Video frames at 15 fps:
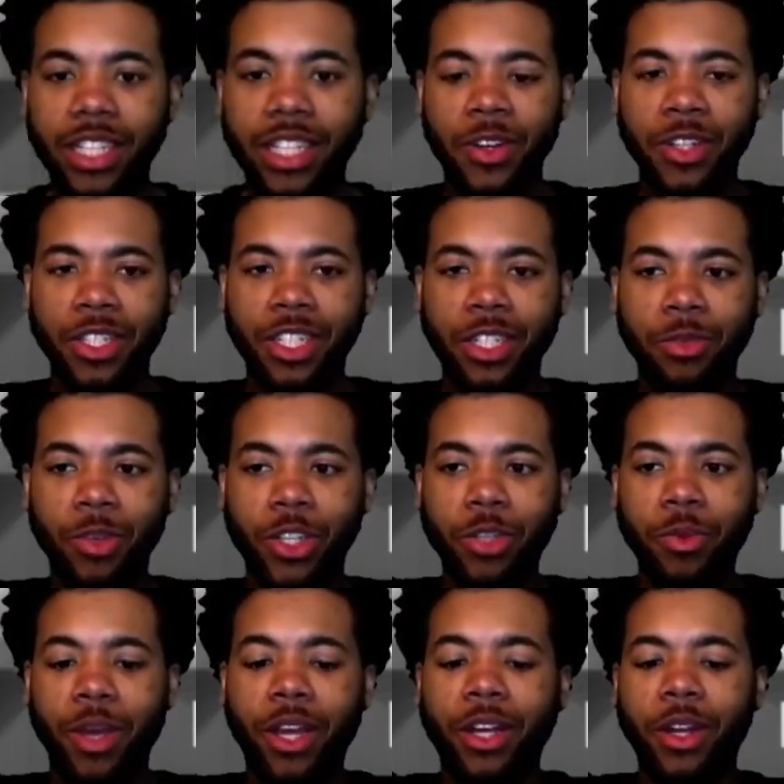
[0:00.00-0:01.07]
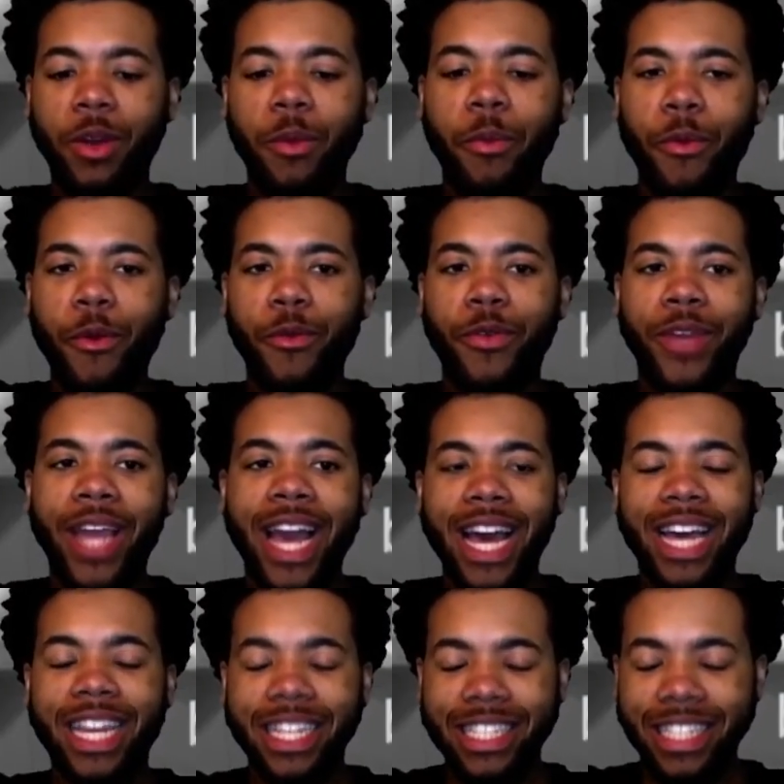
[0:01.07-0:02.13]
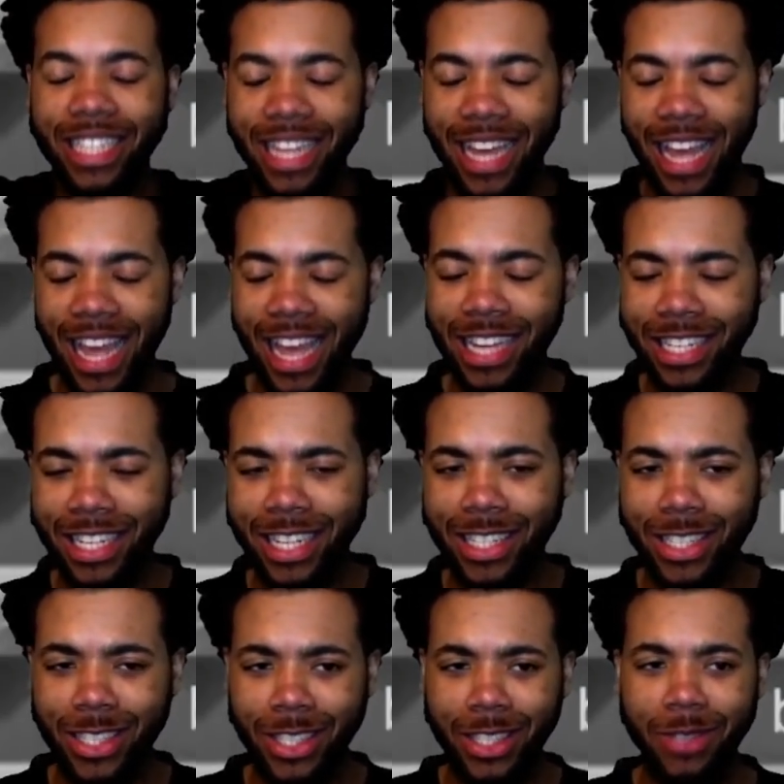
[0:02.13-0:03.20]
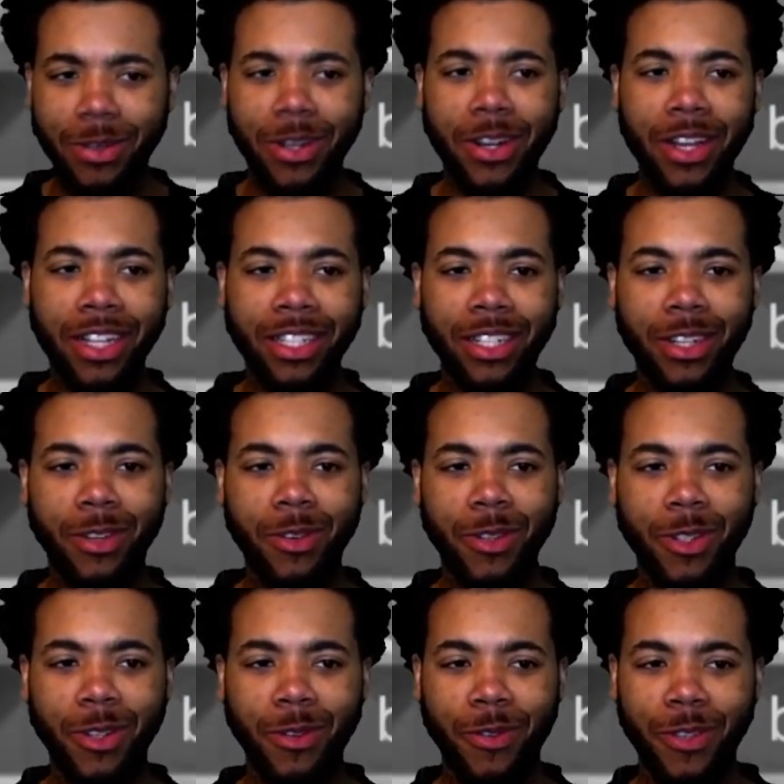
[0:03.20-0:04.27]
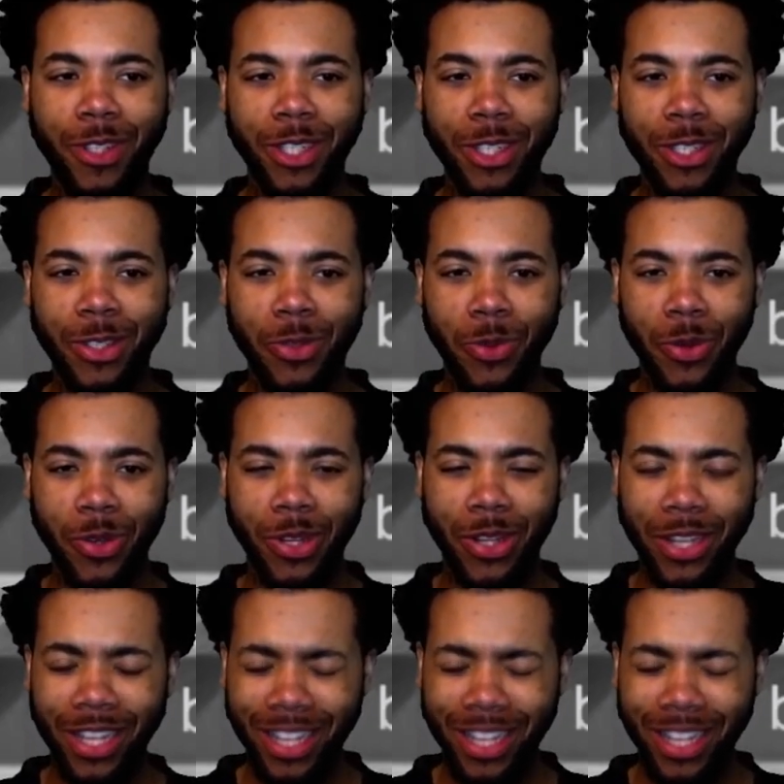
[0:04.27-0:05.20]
No, this is my globoireactz. As you guys can see, we're gonna have to Vegeta's verse.